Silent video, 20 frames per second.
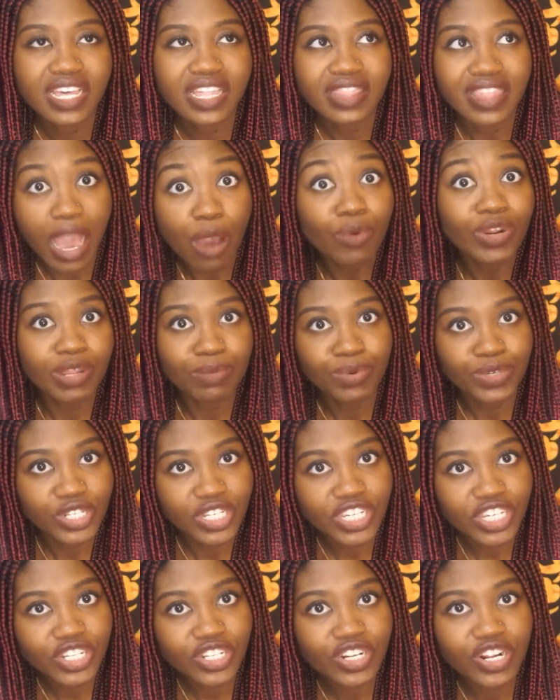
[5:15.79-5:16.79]
That one in
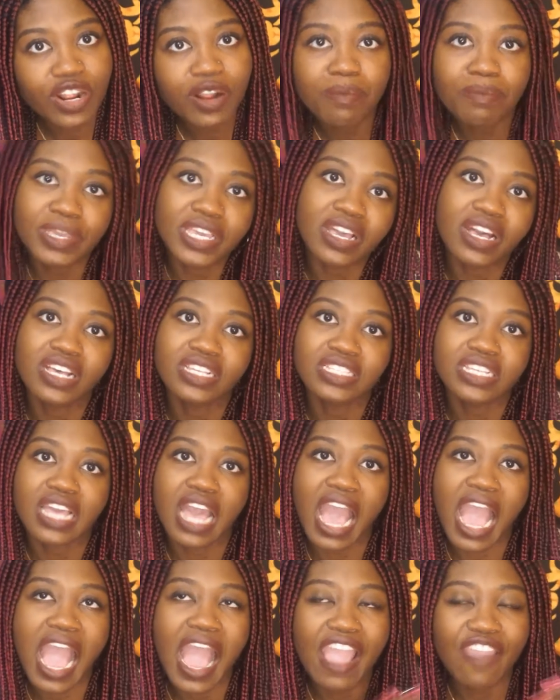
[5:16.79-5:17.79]
particular, because
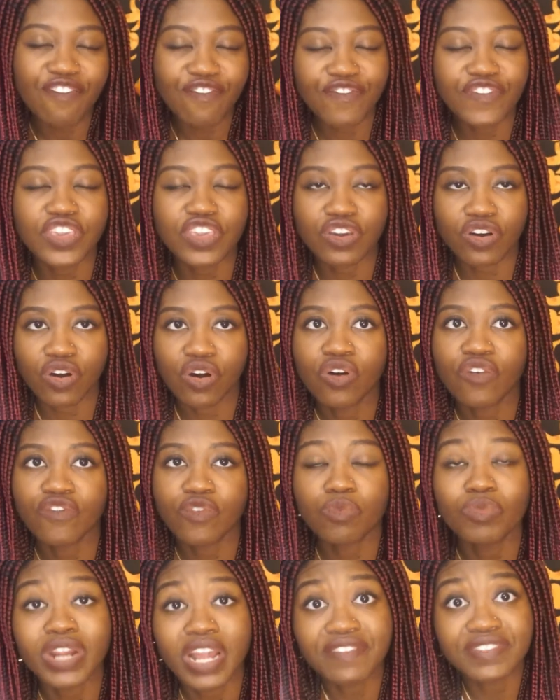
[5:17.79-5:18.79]
I feel,
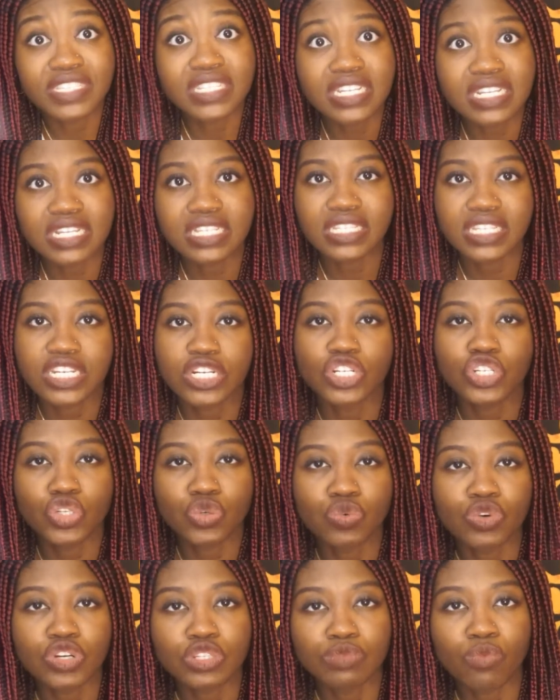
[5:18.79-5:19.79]
from what I've seen, it's geared
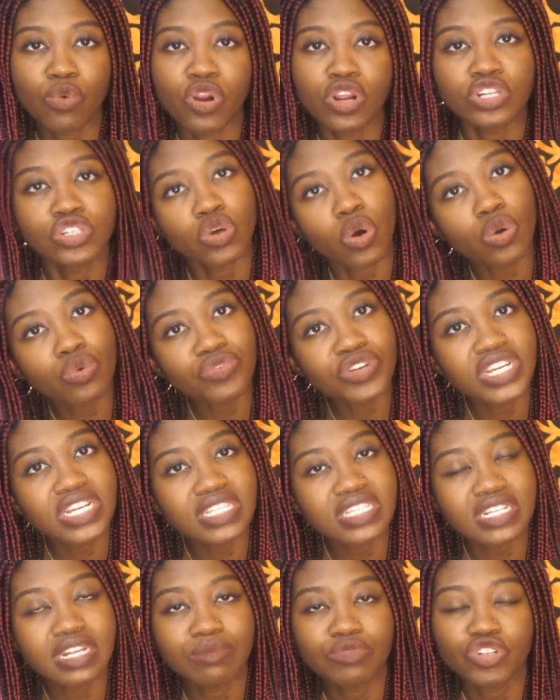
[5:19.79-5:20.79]
towards more adult
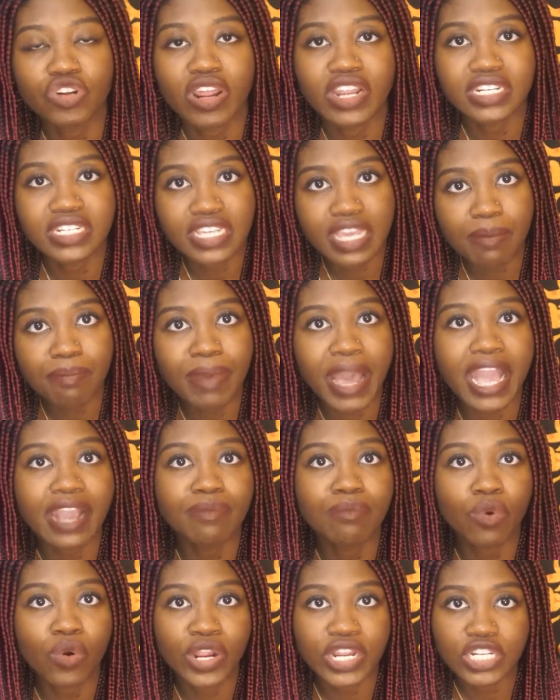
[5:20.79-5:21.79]
reads, and I'm trying to get
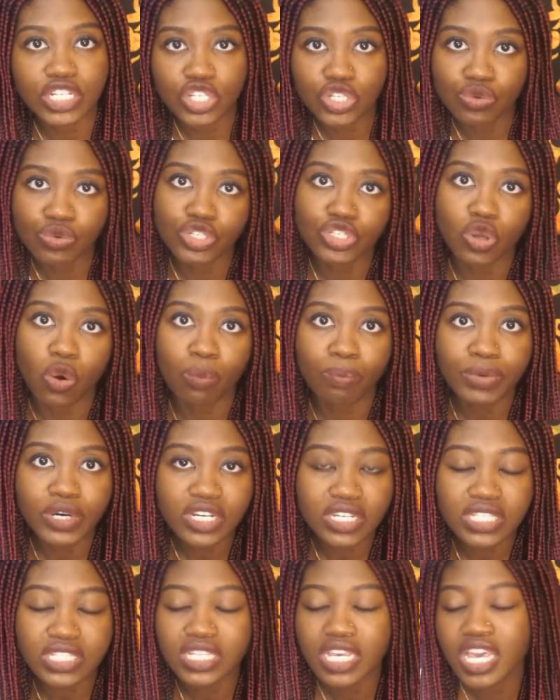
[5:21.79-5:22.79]
back more into adult
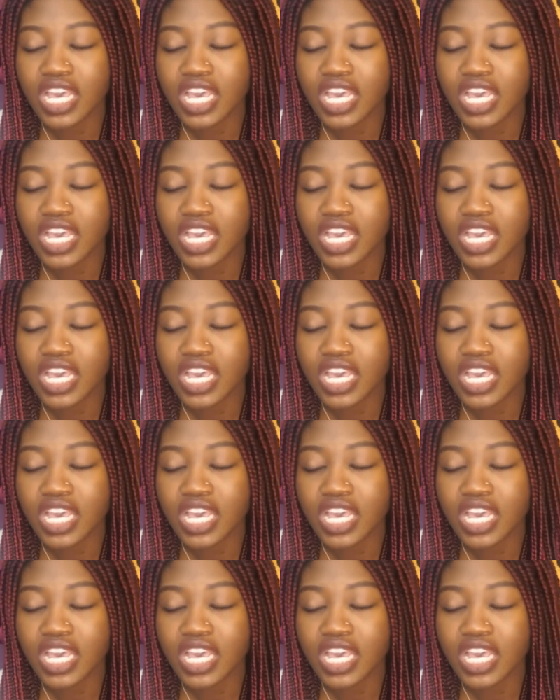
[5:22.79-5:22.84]
books.